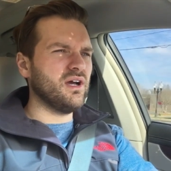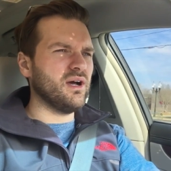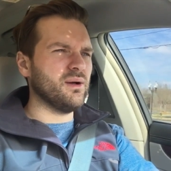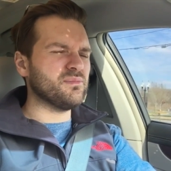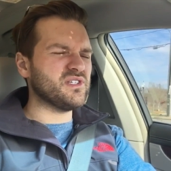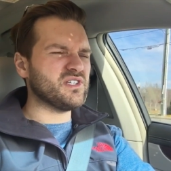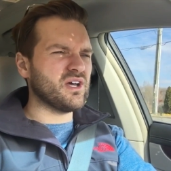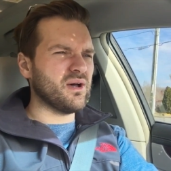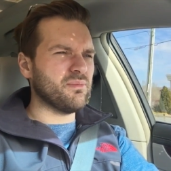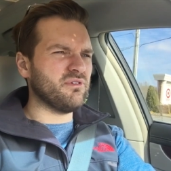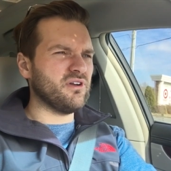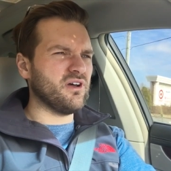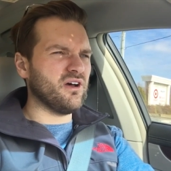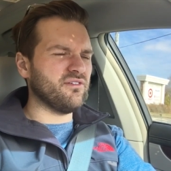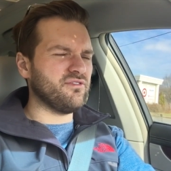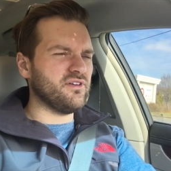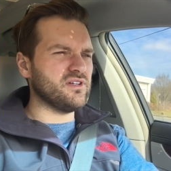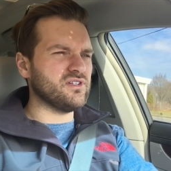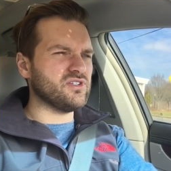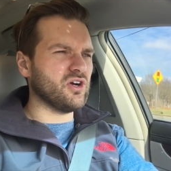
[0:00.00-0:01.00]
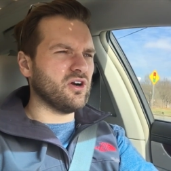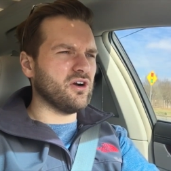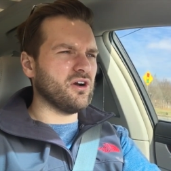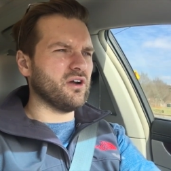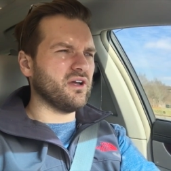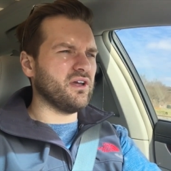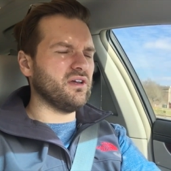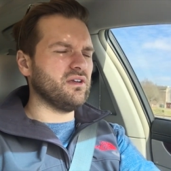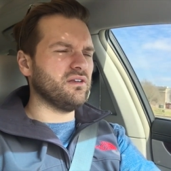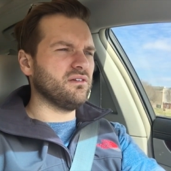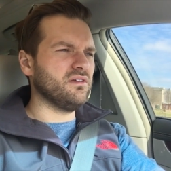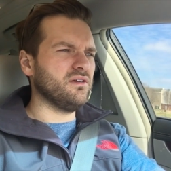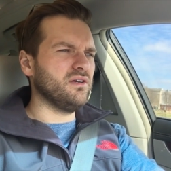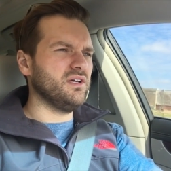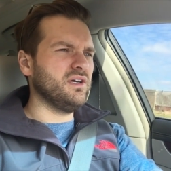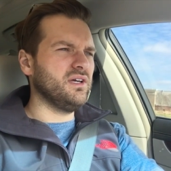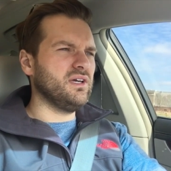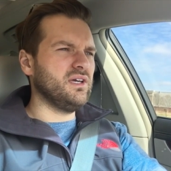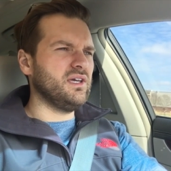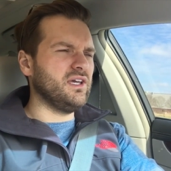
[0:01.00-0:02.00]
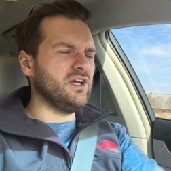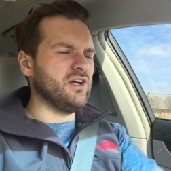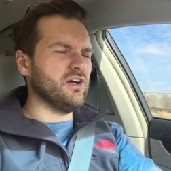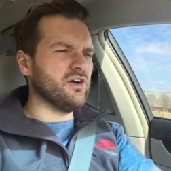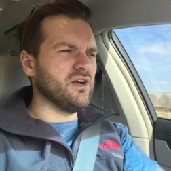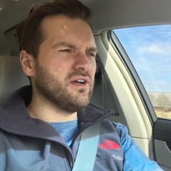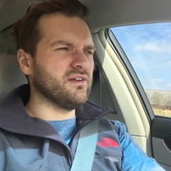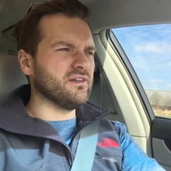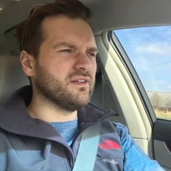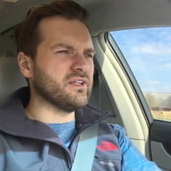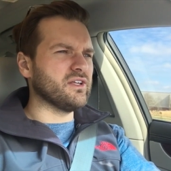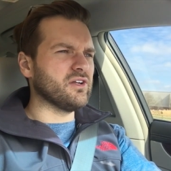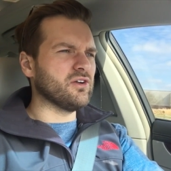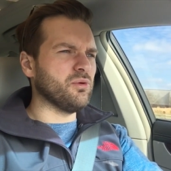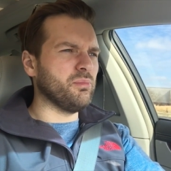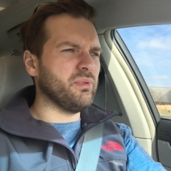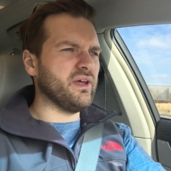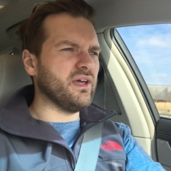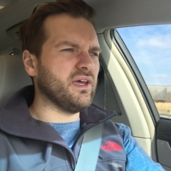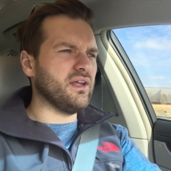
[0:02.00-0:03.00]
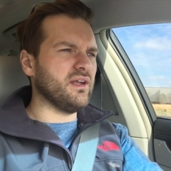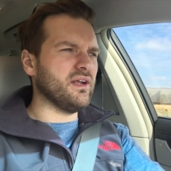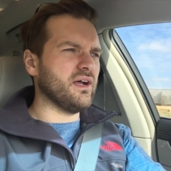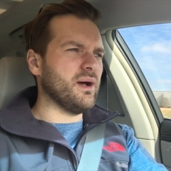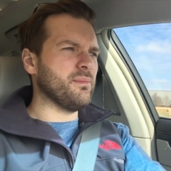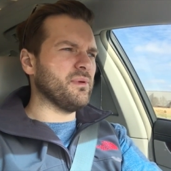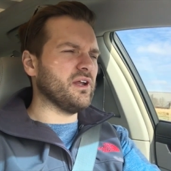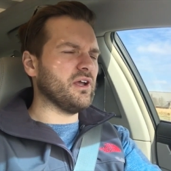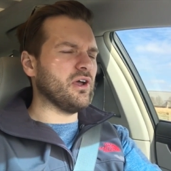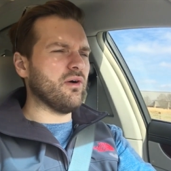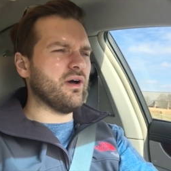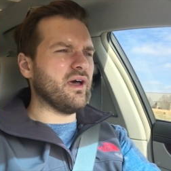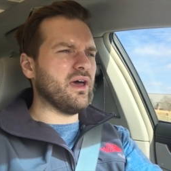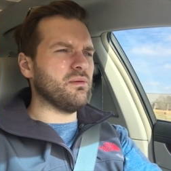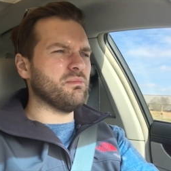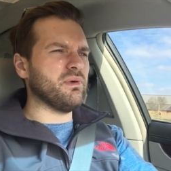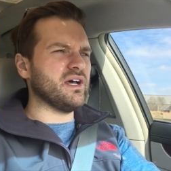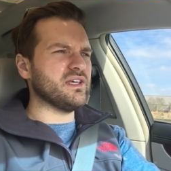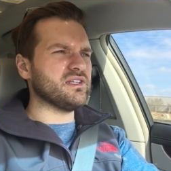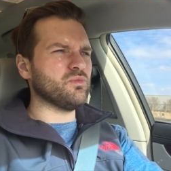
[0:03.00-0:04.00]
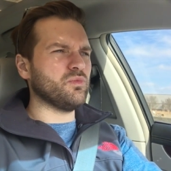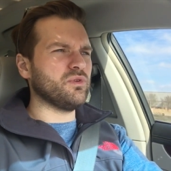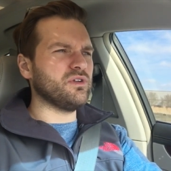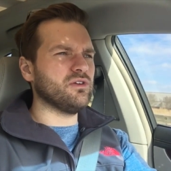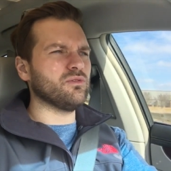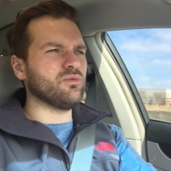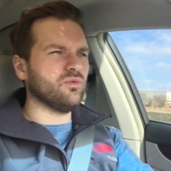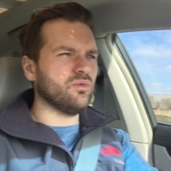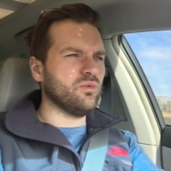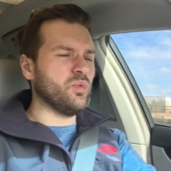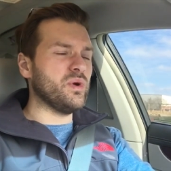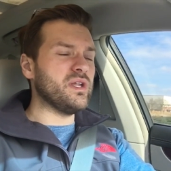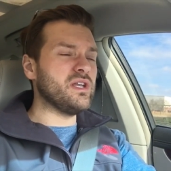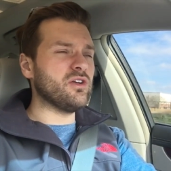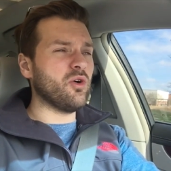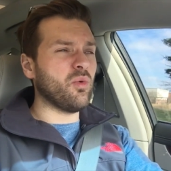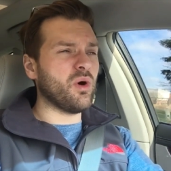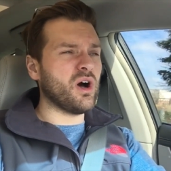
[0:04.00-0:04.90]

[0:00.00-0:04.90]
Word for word: I'm stopping off at Target here in a little bit. I'm gonna go ahead and buy some window, window